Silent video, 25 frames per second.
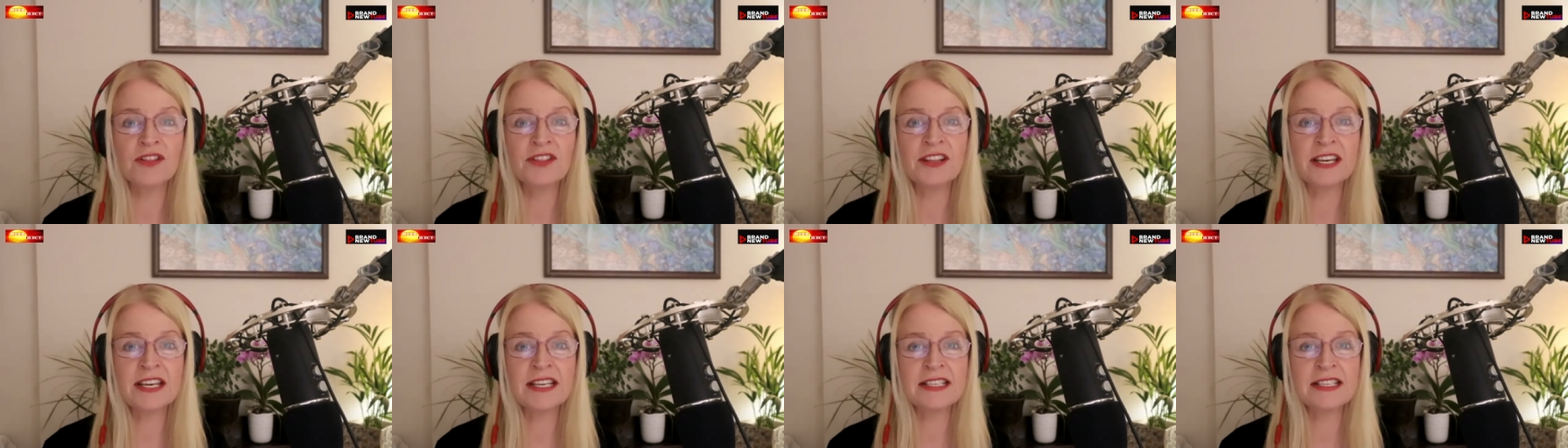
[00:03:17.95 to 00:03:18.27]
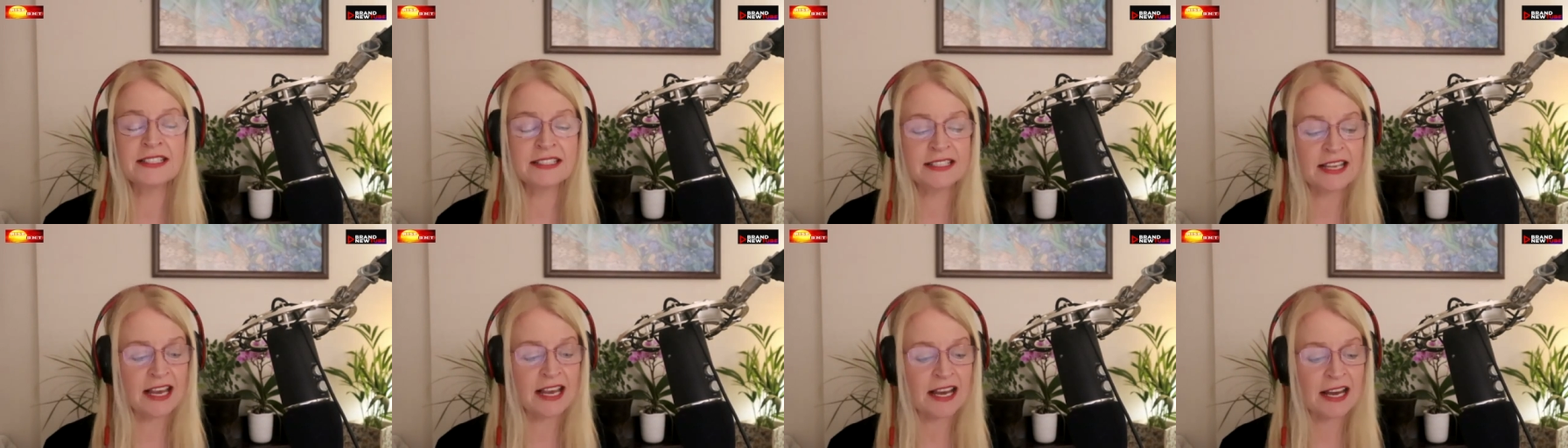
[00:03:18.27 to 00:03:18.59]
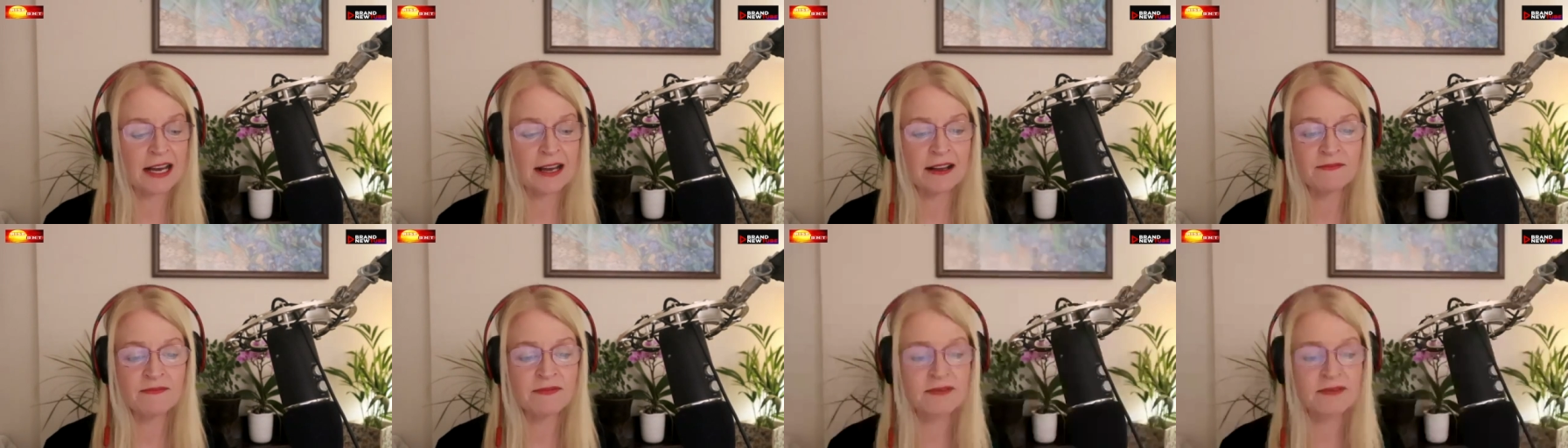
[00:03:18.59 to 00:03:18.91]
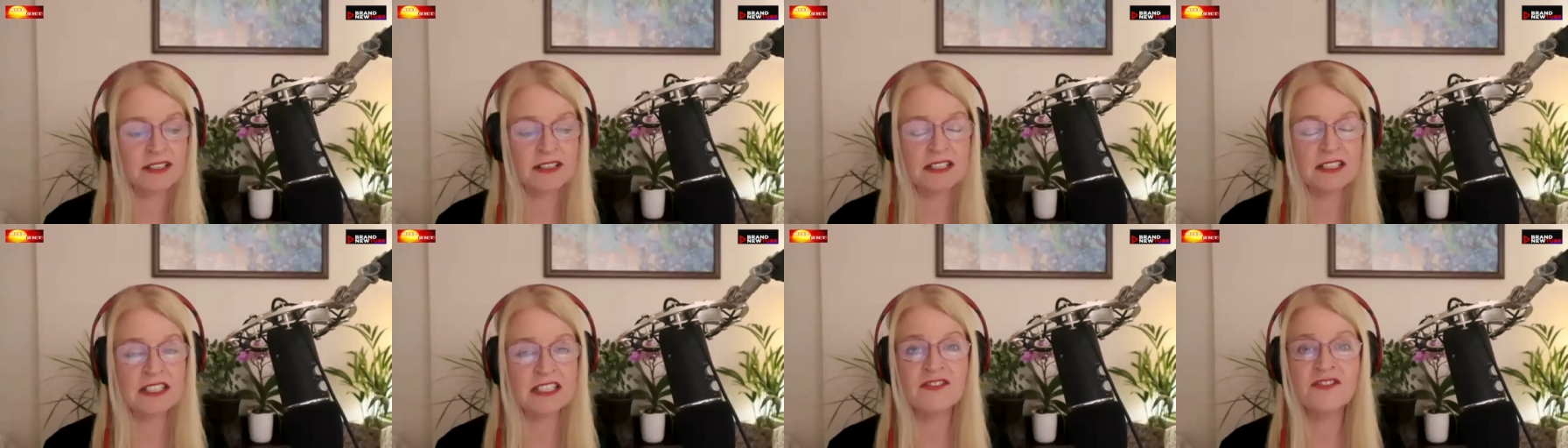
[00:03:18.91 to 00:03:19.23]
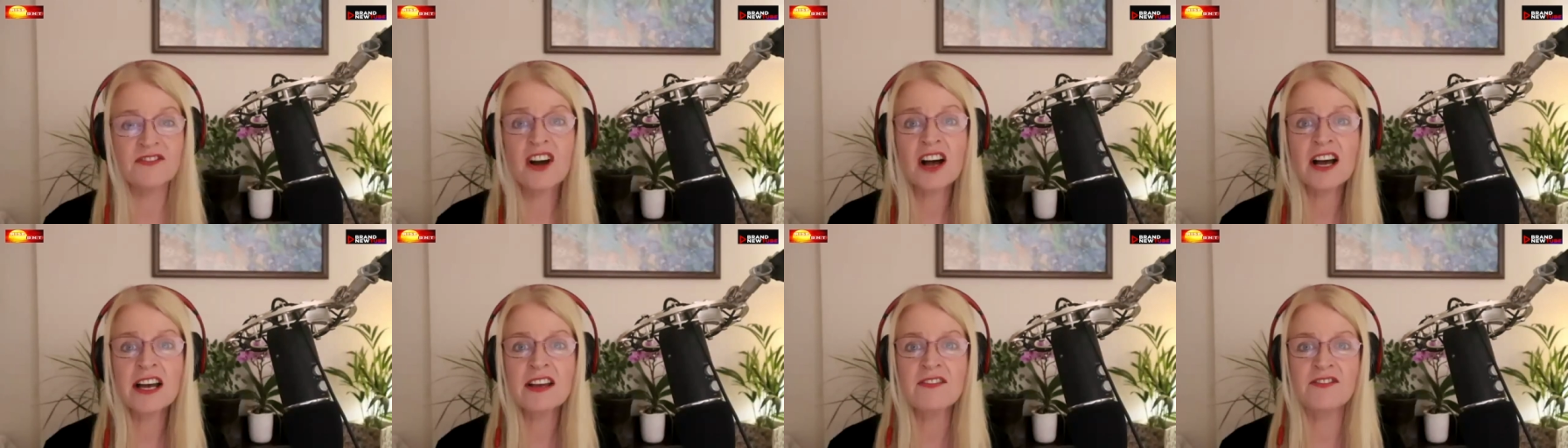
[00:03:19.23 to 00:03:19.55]
These
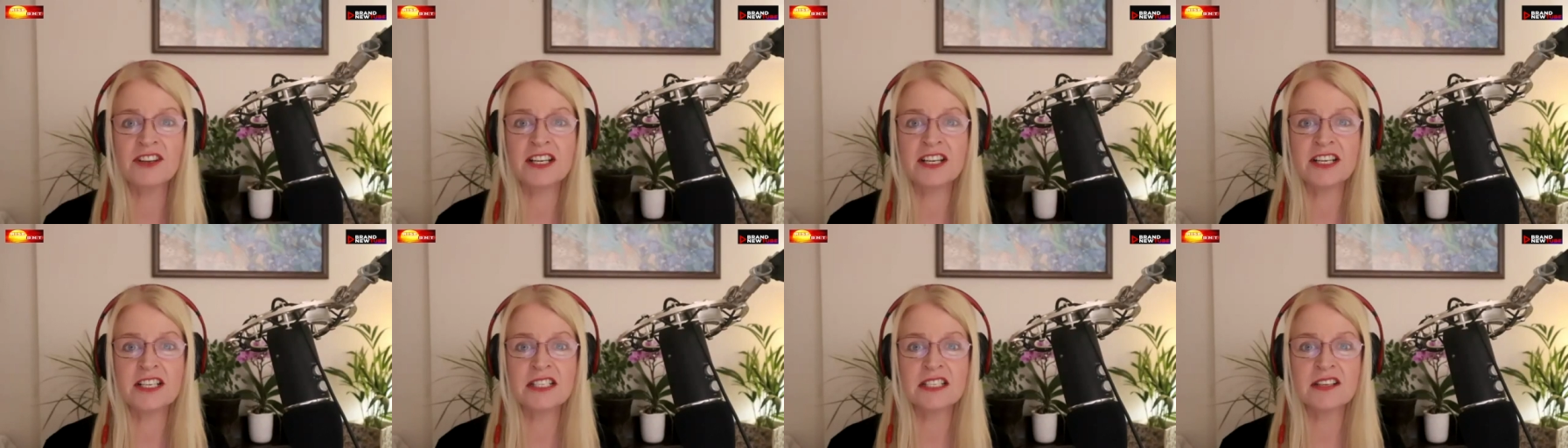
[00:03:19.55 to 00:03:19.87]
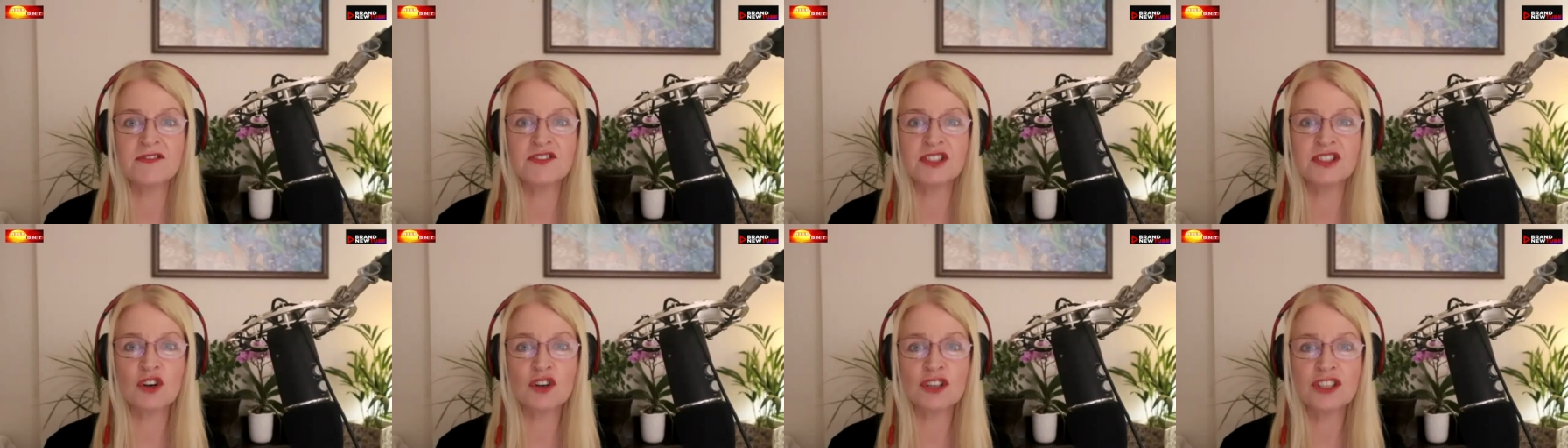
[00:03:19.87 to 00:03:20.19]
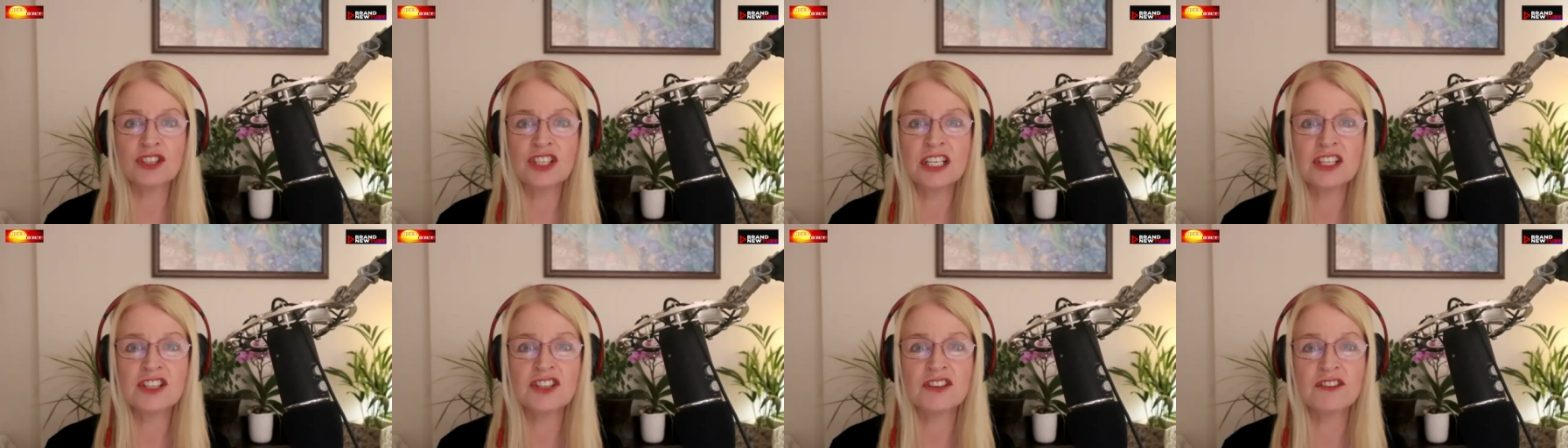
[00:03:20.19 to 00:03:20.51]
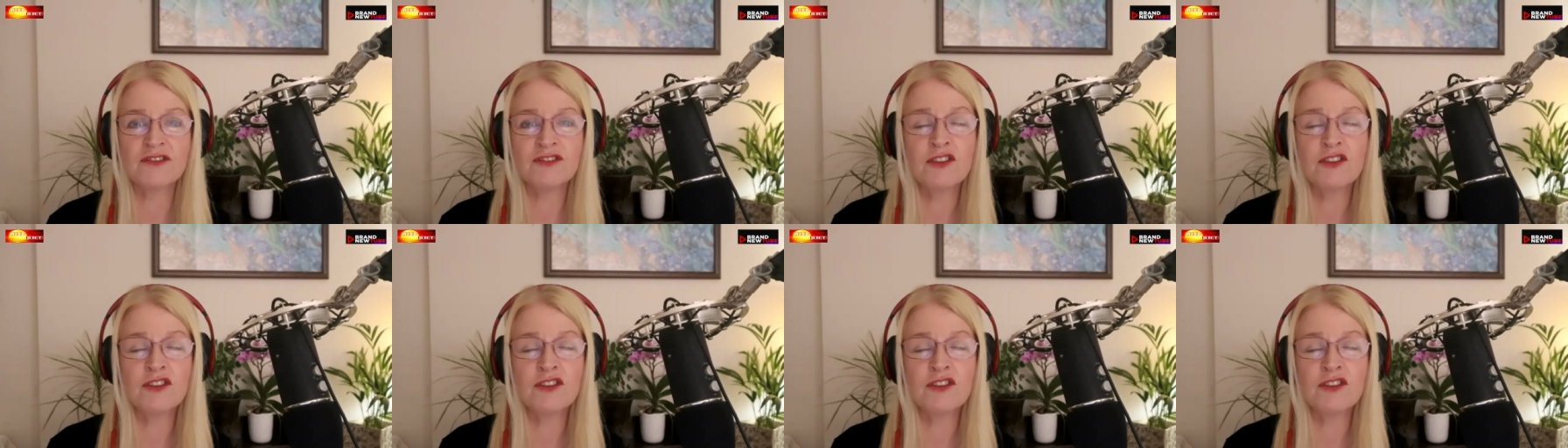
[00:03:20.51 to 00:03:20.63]
survivors of Scottish